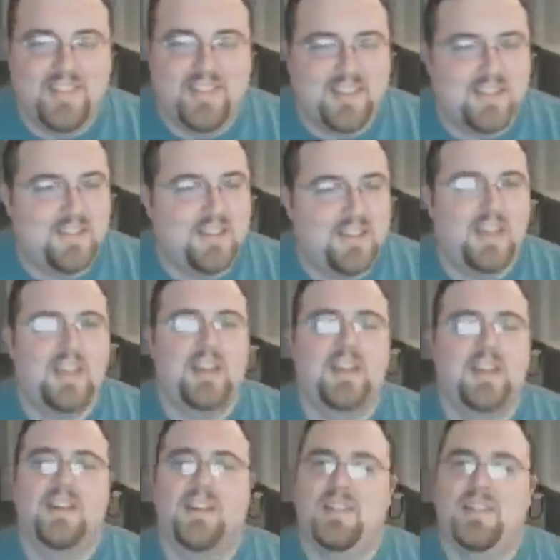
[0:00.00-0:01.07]

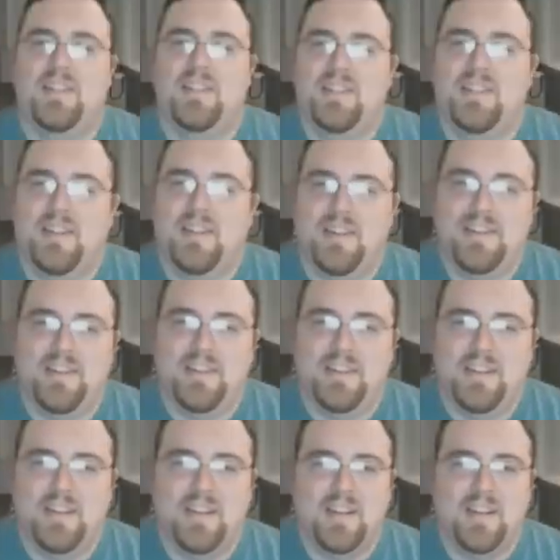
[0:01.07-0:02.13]

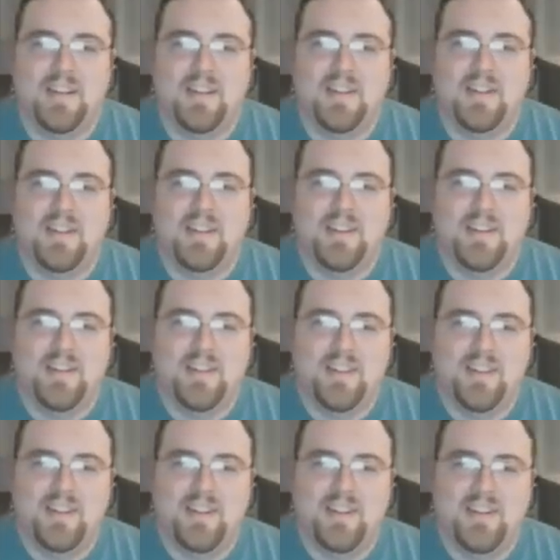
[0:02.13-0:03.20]

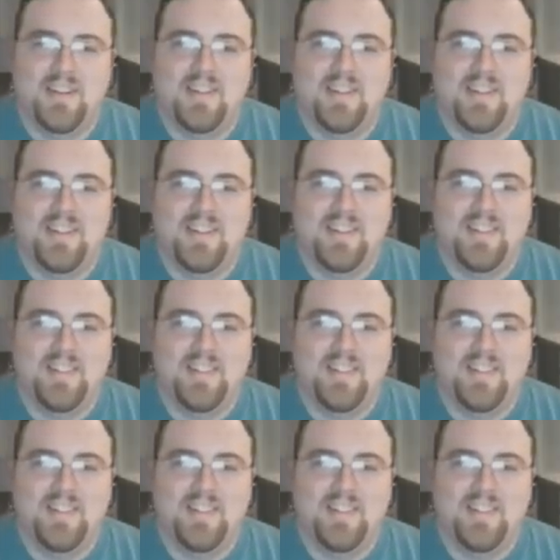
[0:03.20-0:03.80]
[no speech]